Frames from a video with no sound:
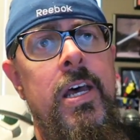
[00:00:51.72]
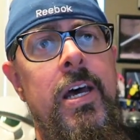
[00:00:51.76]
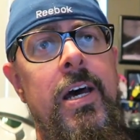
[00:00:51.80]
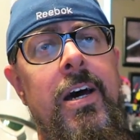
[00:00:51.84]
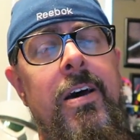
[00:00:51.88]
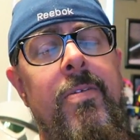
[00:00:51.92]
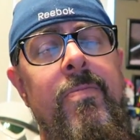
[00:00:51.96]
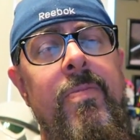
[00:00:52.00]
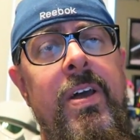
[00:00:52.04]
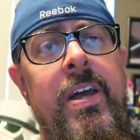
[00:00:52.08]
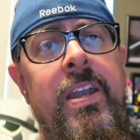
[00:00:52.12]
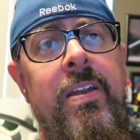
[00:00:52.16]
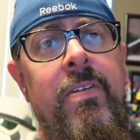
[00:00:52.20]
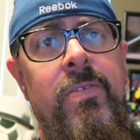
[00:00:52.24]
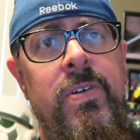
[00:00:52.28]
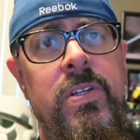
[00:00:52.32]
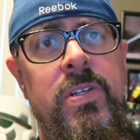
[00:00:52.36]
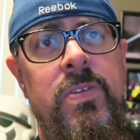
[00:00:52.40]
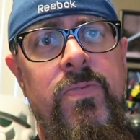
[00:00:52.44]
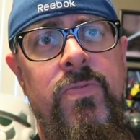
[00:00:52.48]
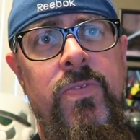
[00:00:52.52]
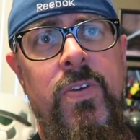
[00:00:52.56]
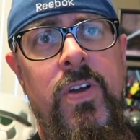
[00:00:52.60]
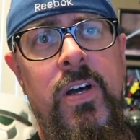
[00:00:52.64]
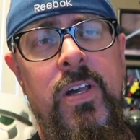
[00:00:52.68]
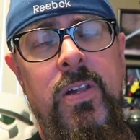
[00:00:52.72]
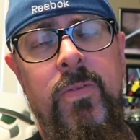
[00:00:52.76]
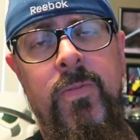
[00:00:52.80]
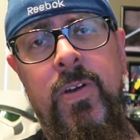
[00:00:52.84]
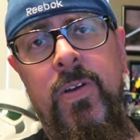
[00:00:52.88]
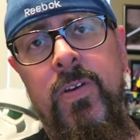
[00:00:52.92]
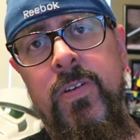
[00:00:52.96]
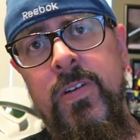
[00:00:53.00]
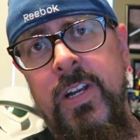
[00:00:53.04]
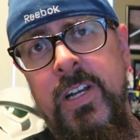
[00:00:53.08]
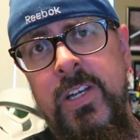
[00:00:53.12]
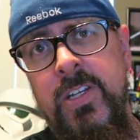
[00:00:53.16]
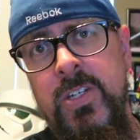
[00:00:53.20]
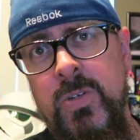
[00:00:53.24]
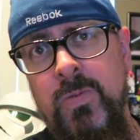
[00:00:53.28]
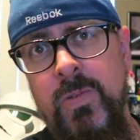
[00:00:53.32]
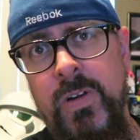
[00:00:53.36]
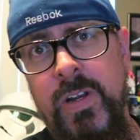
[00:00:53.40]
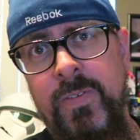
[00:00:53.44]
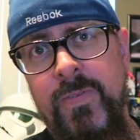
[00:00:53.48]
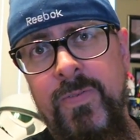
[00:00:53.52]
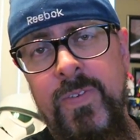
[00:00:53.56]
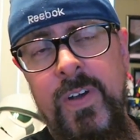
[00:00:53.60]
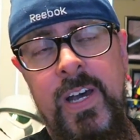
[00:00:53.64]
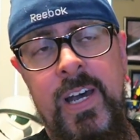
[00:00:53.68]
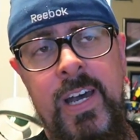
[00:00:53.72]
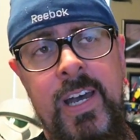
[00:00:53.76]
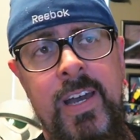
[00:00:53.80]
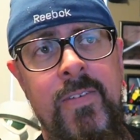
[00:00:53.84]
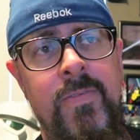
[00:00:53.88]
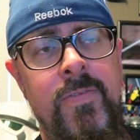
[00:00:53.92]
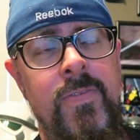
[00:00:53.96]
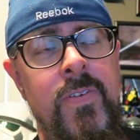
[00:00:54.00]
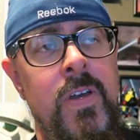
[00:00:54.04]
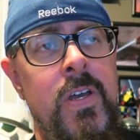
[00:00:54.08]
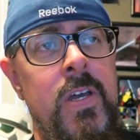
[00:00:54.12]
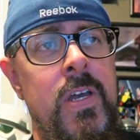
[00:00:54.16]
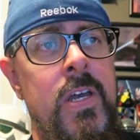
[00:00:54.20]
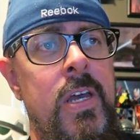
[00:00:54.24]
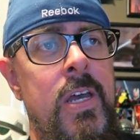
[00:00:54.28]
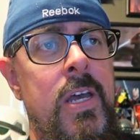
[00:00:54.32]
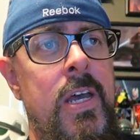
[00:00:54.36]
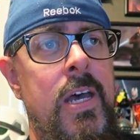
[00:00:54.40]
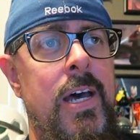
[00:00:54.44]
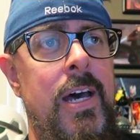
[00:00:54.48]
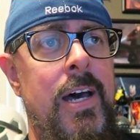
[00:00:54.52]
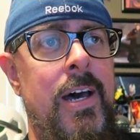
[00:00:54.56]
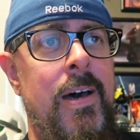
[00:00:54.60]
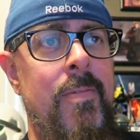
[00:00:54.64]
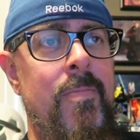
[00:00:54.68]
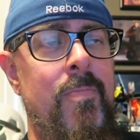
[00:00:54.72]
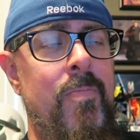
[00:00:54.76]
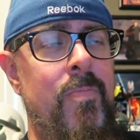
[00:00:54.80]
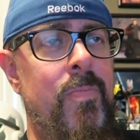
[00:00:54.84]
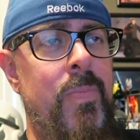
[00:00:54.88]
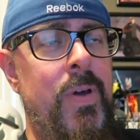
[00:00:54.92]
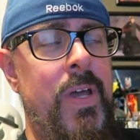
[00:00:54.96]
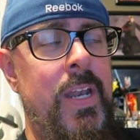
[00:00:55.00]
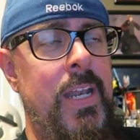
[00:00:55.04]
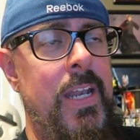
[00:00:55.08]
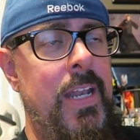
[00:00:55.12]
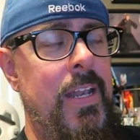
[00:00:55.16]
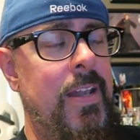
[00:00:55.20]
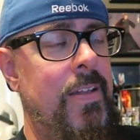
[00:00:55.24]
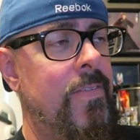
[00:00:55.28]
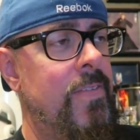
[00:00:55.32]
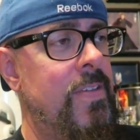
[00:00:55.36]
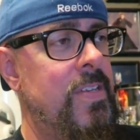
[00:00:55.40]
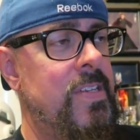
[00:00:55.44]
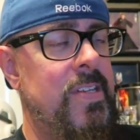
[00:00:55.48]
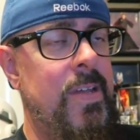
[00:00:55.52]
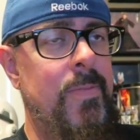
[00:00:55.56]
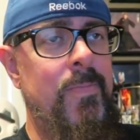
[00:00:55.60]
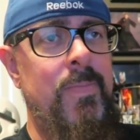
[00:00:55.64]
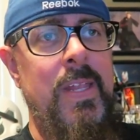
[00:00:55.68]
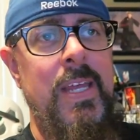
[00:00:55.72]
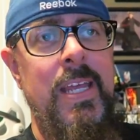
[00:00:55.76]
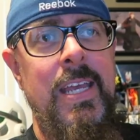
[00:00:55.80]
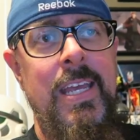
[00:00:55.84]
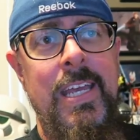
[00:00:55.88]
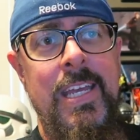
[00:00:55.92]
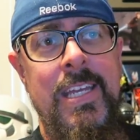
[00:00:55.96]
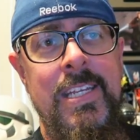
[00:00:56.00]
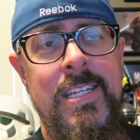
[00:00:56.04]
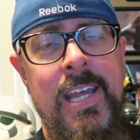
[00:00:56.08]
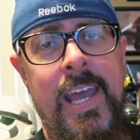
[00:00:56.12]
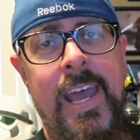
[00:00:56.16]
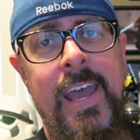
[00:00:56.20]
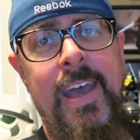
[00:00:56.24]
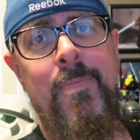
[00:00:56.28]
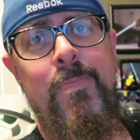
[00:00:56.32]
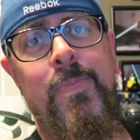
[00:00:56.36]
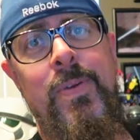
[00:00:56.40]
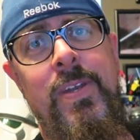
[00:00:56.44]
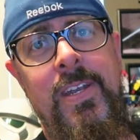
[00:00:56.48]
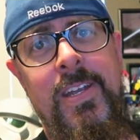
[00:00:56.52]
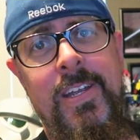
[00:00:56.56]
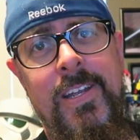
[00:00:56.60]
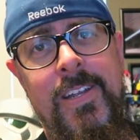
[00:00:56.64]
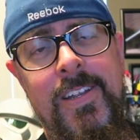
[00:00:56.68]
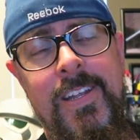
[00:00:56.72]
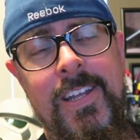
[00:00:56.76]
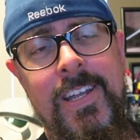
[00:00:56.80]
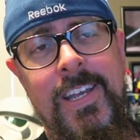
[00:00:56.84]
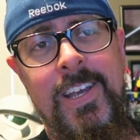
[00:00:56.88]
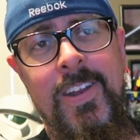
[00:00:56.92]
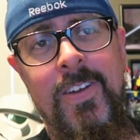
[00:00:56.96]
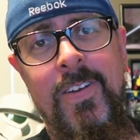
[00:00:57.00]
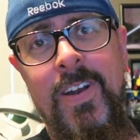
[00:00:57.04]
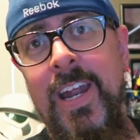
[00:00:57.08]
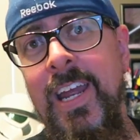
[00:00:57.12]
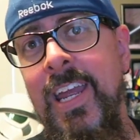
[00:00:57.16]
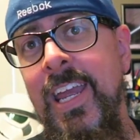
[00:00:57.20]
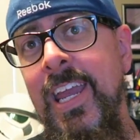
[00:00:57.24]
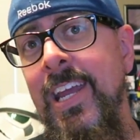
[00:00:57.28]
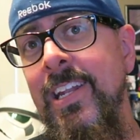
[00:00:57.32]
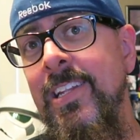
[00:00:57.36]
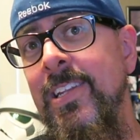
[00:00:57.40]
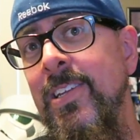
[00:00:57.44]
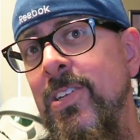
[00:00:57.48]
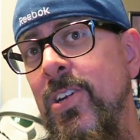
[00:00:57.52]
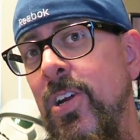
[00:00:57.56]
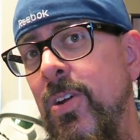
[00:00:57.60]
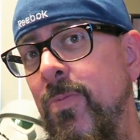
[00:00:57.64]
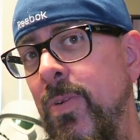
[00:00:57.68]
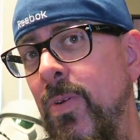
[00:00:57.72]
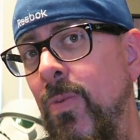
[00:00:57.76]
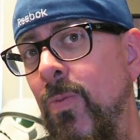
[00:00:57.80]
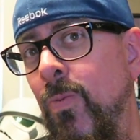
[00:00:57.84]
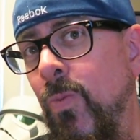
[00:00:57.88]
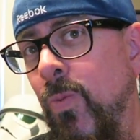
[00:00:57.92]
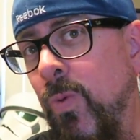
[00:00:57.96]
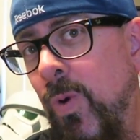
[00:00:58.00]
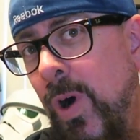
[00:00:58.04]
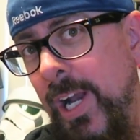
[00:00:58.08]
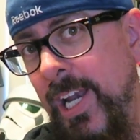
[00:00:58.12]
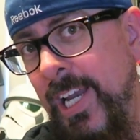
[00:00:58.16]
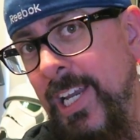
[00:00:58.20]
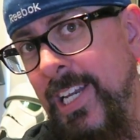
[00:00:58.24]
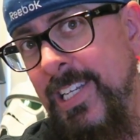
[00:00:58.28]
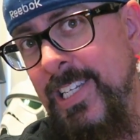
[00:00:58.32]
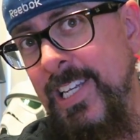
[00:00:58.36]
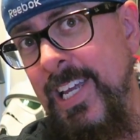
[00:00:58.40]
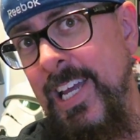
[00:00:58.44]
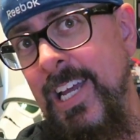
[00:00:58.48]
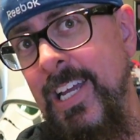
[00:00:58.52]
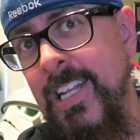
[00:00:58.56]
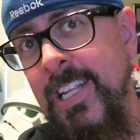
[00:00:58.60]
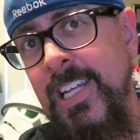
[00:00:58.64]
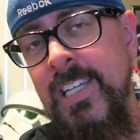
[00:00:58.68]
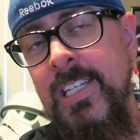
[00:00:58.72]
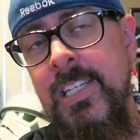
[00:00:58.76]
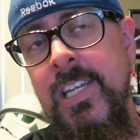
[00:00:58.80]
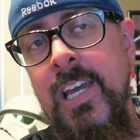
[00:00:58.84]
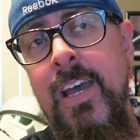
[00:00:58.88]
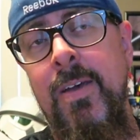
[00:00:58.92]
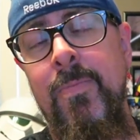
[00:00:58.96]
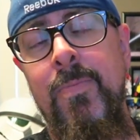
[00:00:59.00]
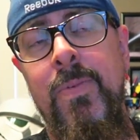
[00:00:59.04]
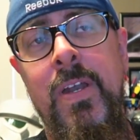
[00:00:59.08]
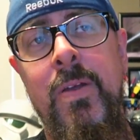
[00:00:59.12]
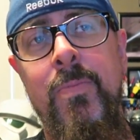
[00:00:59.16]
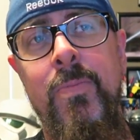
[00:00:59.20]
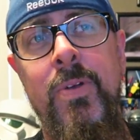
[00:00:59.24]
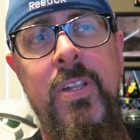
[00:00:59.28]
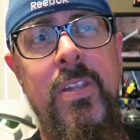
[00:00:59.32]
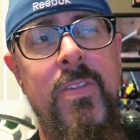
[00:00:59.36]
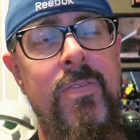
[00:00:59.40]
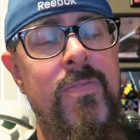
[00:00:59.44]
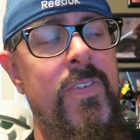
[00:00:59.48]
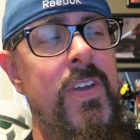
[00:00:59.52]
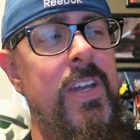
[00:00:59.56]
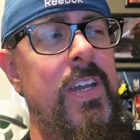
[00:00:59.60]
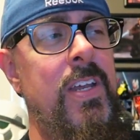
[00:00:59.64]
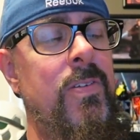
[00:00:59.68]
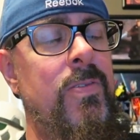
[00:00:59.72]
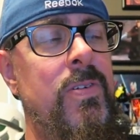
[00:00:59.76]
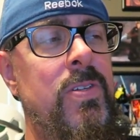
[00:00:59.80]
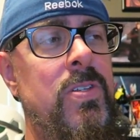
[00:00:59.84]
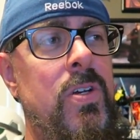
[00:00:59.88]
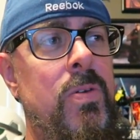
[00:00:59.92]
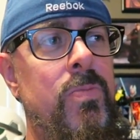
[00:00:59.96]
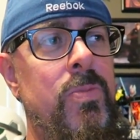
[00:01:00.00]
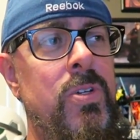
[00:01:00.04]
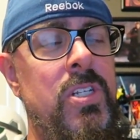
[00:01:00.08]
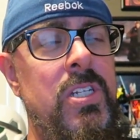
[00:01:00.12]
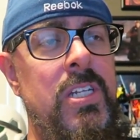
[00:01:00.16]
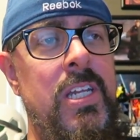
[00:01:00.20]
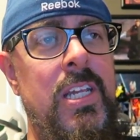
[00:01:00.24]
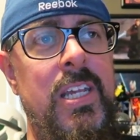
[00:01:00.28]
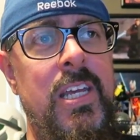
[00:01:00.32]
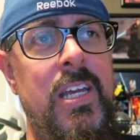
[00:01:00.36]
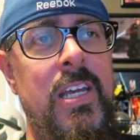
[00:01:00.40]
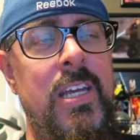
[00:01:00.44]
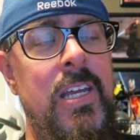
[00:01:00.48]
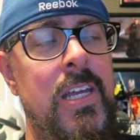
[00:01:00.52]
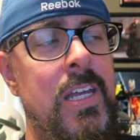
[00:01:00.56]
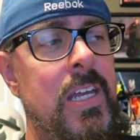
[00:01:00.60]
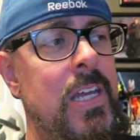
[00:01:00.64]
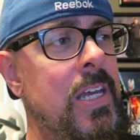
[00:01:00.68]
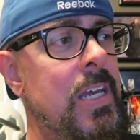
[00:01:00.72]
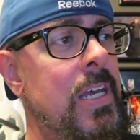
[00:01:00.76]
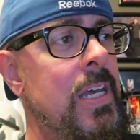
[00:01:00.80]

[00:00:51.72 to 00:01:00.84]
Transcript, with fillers: Um, and it was for Halloween Horror Nights 25. Um, but something is happening, you know, and I can't determine what exactly is happening, but the video is almost at like